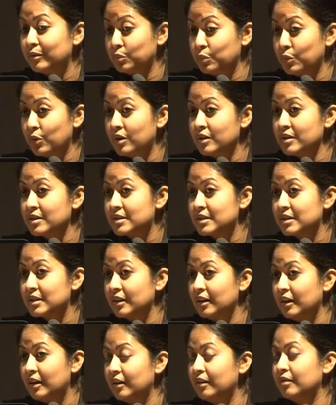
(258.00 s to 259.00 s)
It was
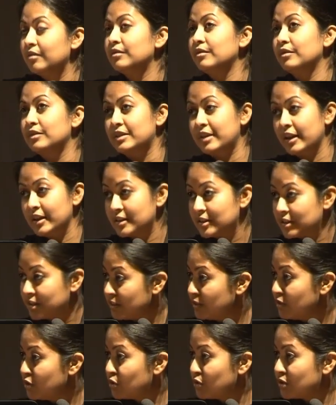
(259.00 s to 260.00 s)

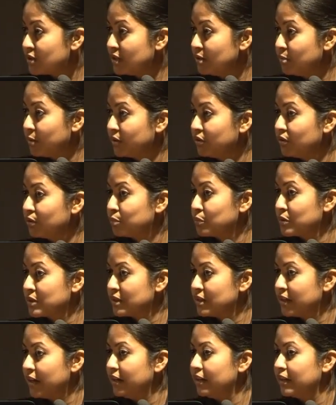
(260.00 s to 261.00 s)
tested to see whether it
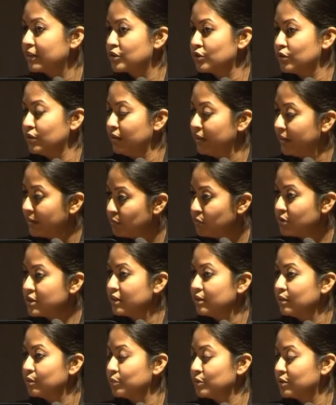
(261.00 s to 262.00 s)
was a dialect or a
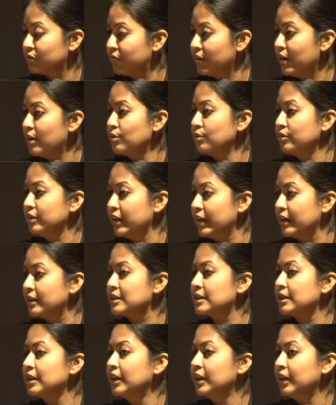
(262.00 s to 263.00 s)
language, and it was found
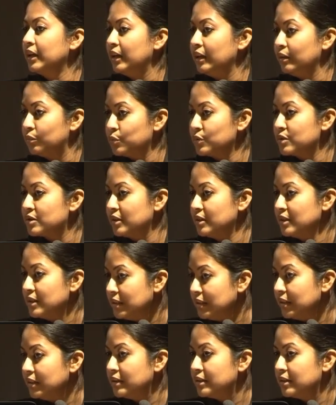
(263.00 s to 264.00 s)
that it was
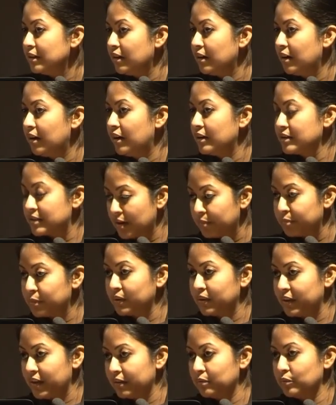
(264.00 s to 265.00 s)
indeed a
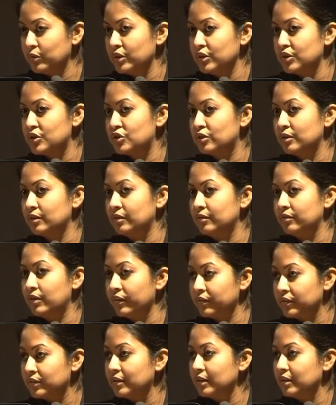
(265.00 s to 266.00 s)
separate language
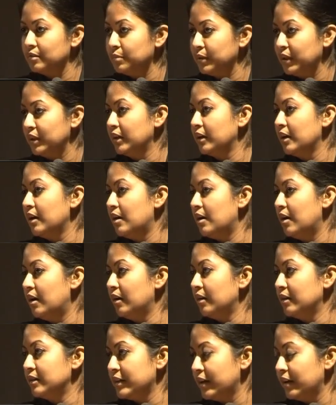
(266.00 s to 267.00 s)
rather than being
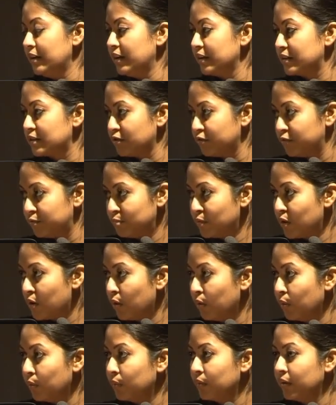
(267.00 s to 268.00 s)
a dialect of
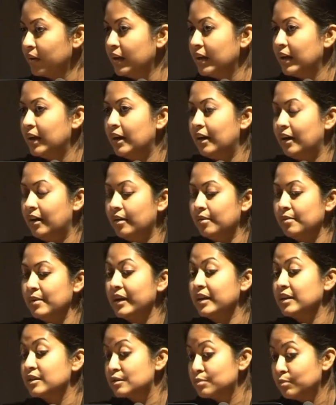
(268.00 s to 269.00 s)
Mro.
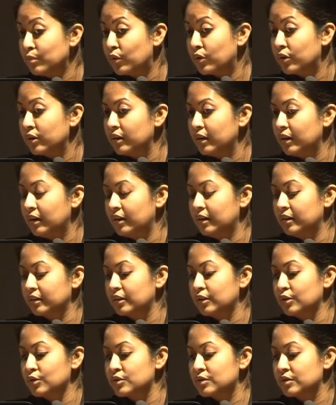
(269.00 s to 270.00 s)
And it's more
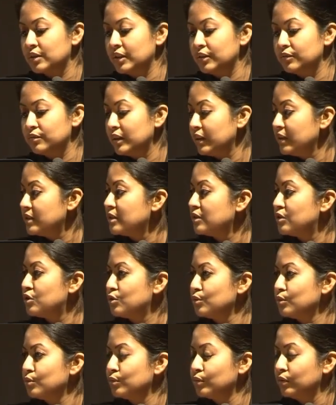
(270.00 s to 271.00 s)
closely related
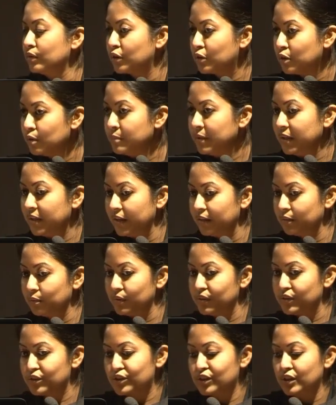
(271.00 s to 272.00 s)
to the Kumi
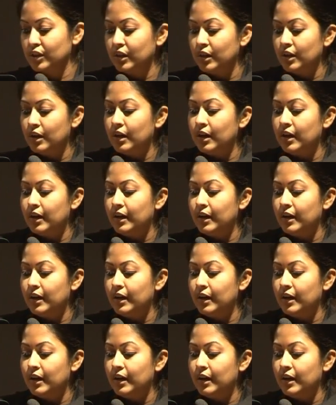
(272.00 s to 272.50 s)
language.